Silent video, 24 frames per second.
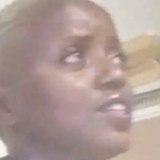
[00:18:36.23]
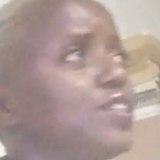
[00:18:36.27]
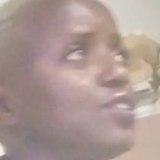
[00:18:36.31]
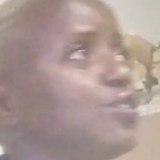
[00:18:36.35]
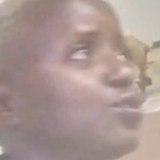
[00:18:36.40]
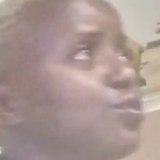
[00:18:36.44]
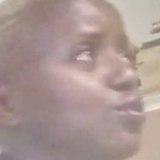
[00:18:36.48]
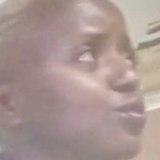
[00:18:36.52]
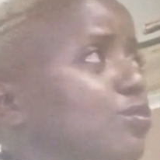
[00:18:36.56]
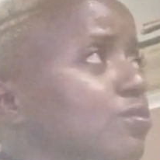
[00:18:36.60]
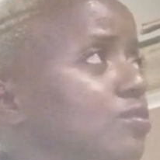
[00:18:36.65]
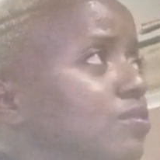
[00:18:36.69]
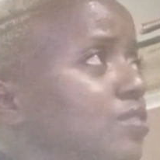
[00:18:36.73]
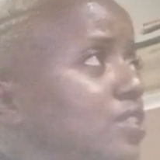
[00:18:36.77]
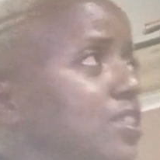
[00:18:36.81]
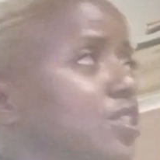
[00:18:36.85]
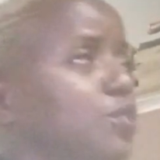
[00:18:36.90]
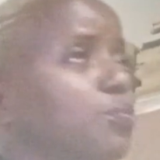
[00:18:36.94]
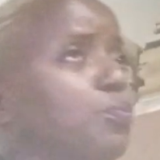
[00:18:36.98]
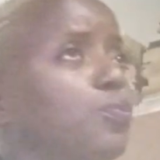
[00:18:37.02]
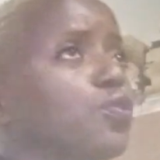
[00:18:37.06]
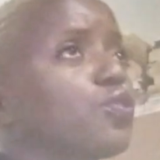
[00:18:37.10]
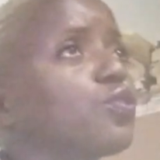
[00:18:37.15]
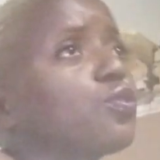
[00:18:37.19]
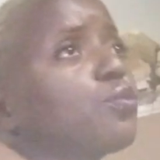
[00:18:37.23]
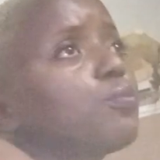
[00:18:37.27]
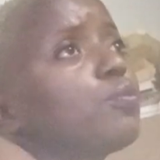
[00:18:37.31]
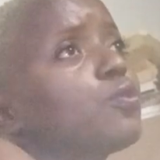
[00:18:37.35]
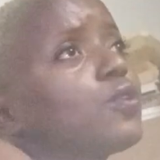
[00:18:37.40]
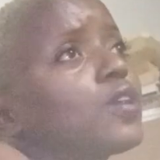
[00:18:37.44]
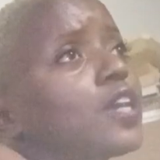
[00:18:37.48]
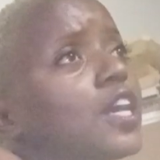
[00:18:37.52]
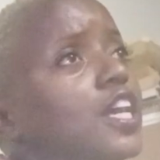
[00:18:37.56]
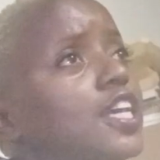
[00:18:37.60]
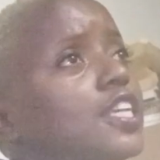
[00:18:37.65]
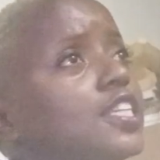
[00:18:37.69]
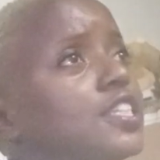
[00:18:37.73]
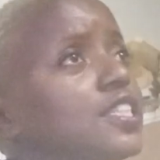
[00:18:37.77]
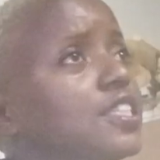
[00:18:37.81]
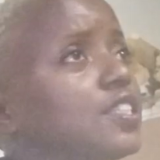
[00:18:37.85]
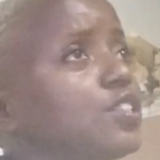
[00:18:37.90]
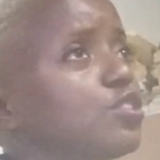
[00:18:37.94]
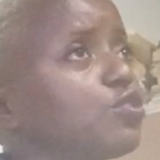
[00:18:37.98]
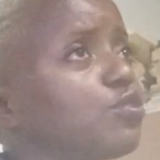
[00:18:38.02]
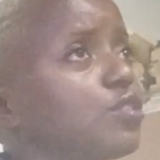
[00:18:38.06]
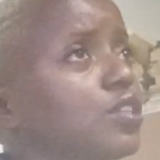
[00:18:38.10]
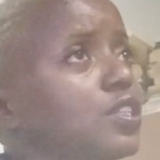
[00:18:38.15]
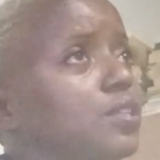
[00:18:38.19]
you know, it poromokad
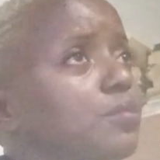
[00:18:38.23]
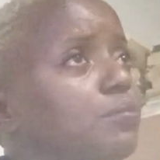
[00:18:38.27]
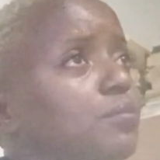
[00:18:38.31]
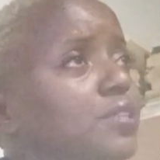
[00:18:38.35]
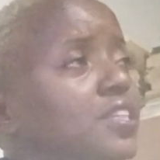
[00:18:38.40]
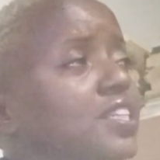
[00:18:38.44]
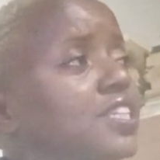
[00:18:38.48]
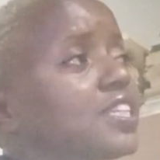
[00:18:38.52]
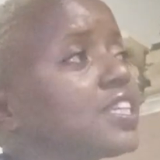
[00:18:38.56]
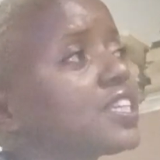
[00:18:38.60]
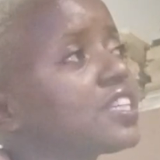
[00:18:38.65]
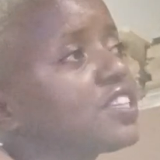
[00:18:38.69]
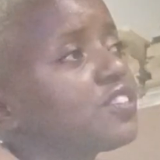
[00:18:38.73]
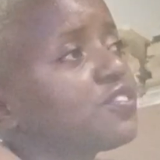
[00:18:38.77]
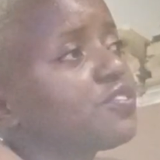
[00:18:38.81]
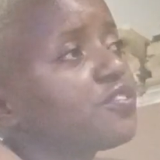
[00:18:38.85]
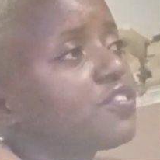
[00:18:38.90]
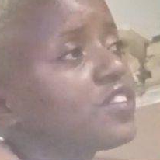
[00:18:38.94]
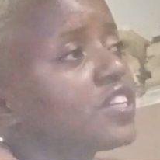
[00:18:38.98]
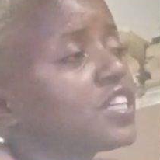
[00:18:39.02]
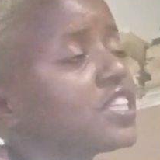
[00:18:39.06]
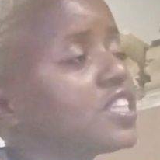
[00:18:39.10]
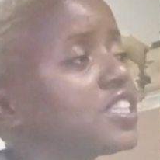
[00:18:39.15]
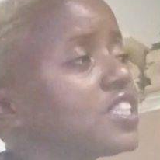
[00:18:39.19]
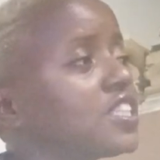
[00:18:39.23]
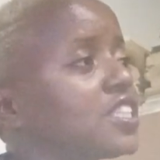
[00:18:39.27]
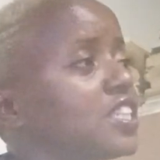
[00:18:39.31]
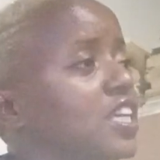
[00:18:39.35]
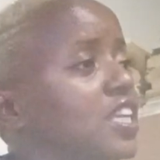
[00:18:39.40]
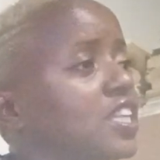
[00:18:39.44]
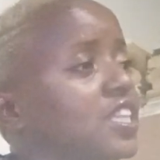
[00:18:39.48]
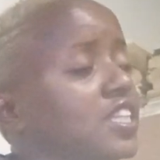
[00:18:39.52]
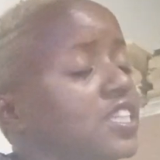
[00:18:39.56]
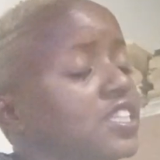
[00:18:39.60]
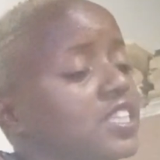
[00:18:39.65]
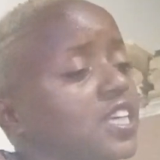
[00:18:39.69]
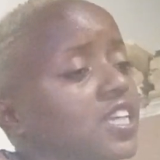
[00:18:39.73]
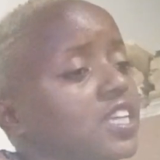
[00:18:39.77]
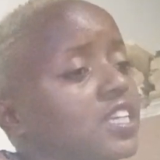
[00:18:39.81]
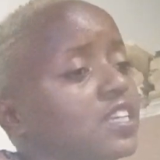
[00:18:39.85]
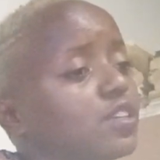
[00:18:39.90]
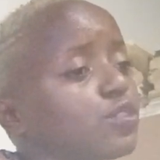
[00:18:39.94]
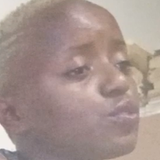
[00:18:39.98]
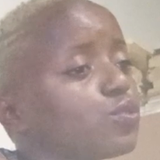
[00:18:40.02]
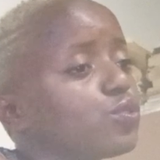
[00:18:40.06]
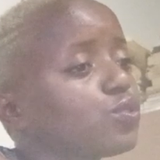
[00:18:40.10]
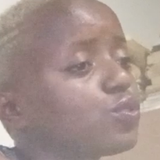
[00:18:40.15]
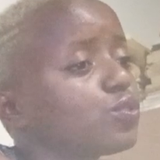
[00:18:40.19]
and you had made great friends and they
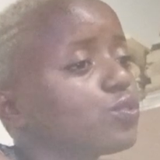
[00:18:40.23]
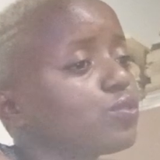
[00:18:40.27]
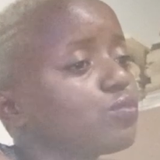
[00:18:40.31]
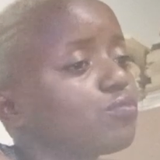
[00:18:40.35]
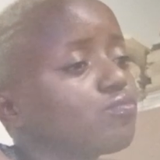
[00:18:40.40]
turned out